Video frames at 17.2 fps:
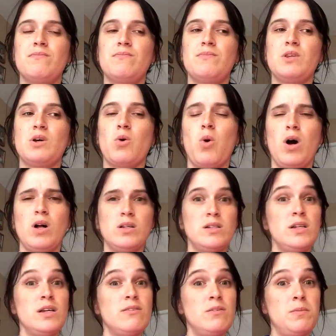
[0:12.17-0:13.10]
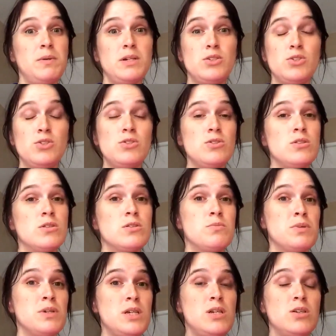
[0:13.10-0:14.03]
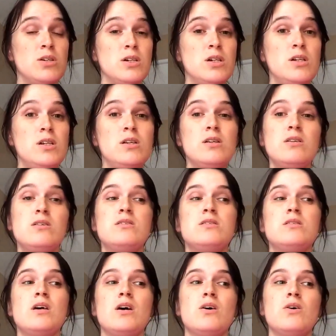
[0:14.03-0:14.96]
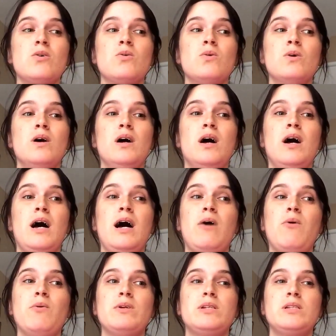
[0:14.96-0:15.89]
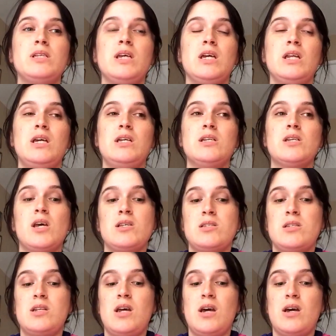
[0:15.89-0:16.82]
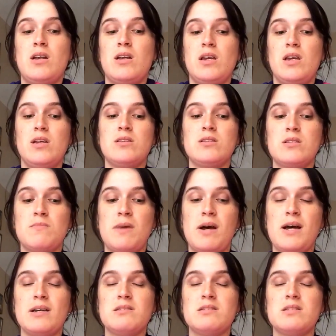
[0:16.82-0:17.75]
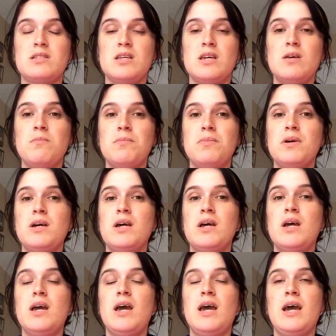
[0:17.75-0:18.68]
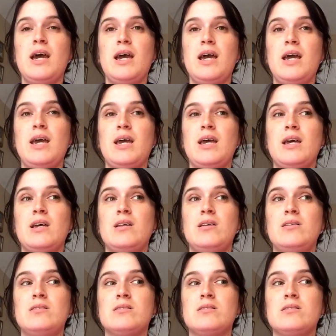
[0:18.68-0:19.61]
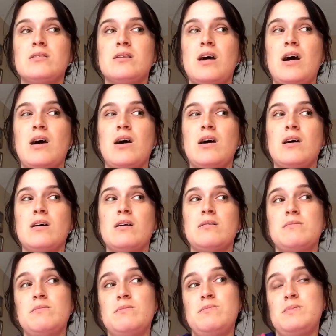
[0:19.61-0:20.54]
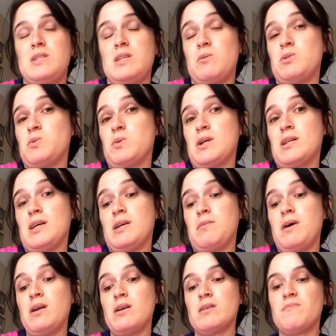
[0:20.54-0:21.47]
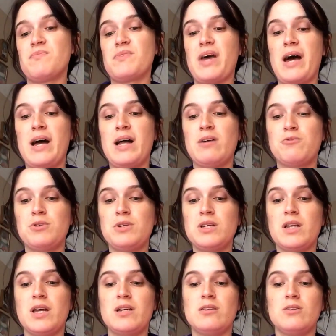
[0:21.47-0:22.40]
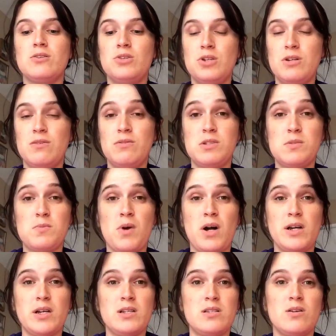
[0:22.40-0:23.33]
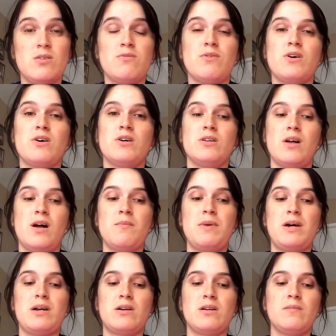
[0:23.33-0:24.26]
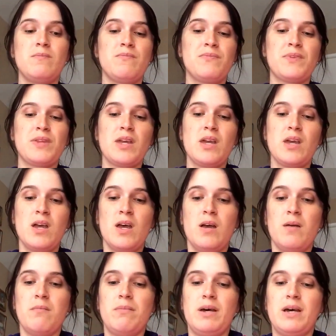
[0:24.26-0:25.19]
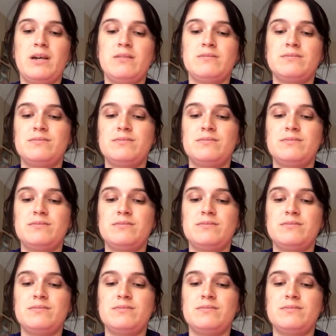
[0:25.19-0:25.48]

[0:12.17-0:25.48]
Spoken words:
the quality of the pictures looked pretty good, so I wanted to get it and test it out against my Zip and see which one I like better. I really like the look of the Sprocket so far, a lot better, but